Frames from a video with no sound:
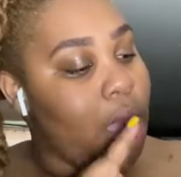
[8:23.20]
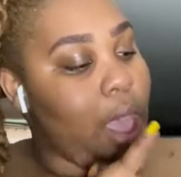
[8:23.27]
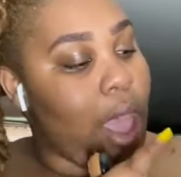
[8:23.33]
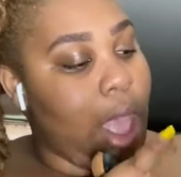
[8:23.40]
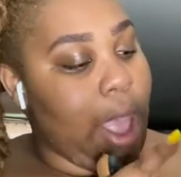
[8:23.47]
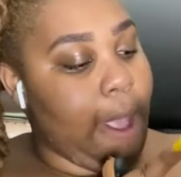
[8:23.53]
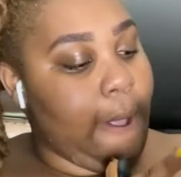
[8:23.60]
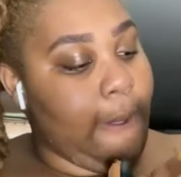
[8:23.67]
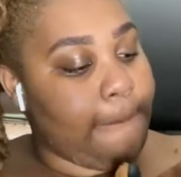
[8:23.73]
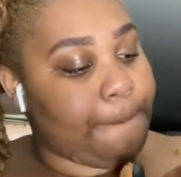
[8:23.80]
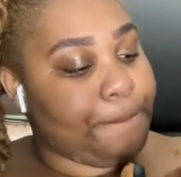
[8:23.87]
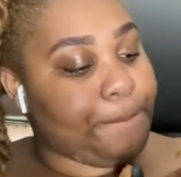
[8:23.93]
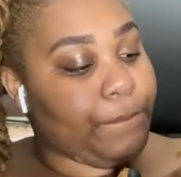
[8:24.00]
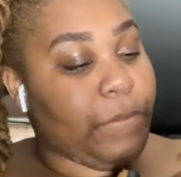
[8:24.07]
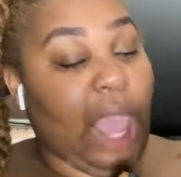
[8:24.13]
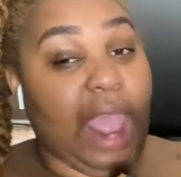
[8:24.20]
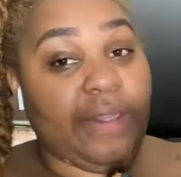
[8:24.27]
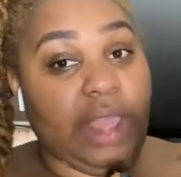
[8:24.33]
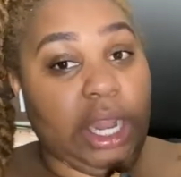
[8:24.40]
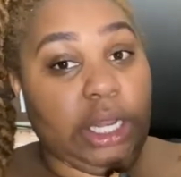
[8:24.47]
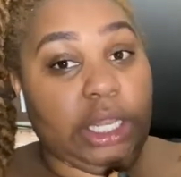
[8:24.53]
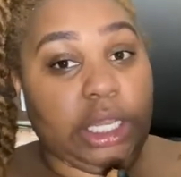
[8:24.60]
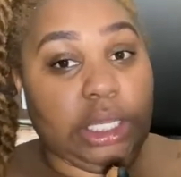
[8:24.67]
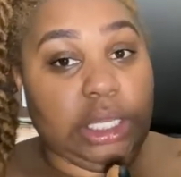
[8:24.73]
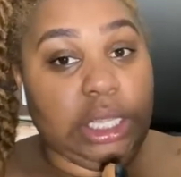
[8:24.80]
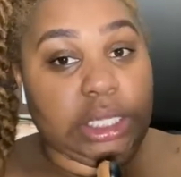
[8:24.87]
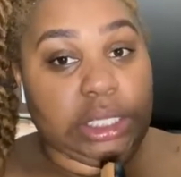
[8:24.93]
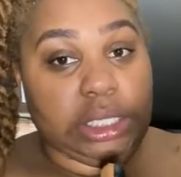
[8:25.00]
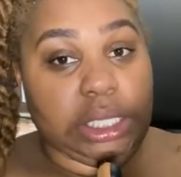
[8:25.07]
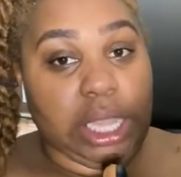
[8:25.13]
And then
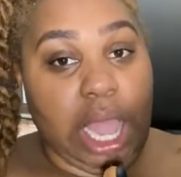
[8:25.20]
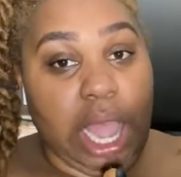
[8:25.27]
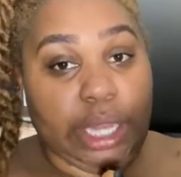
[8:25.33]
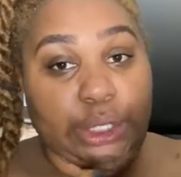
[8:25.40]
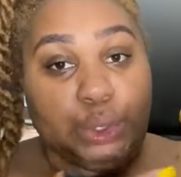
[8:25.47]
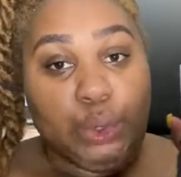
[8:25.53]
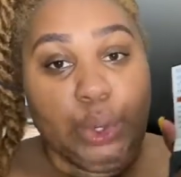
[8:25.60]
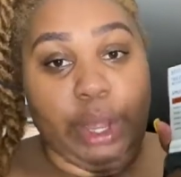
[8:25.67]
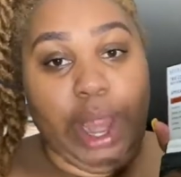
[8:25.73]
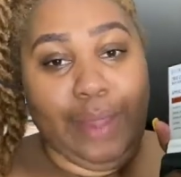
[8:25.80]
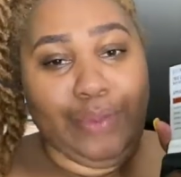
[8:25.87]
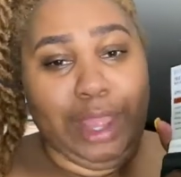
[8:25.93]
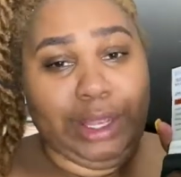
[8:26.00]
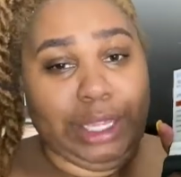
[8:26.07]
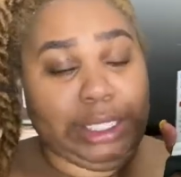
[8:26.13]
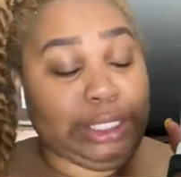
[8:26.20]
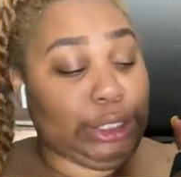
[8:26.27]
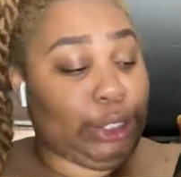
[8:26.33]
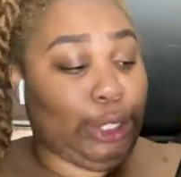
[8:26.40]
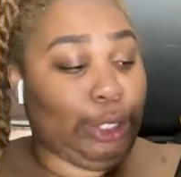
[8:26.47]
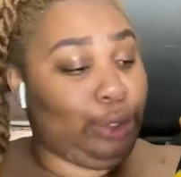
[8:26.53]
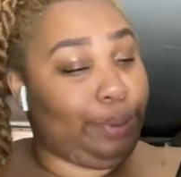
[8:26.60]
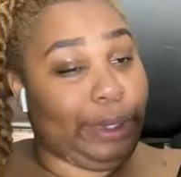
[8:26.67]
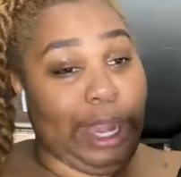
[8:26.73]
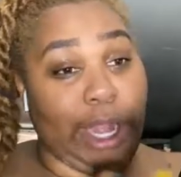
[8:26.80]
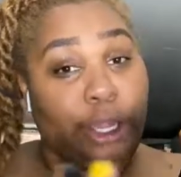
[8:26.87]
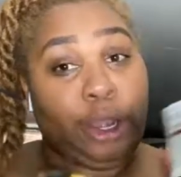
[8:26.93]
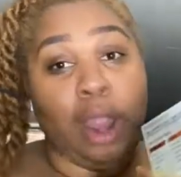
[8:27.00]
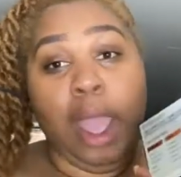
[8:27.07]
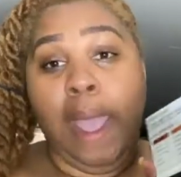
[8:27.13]
this is the contour, and then this is your illuminator.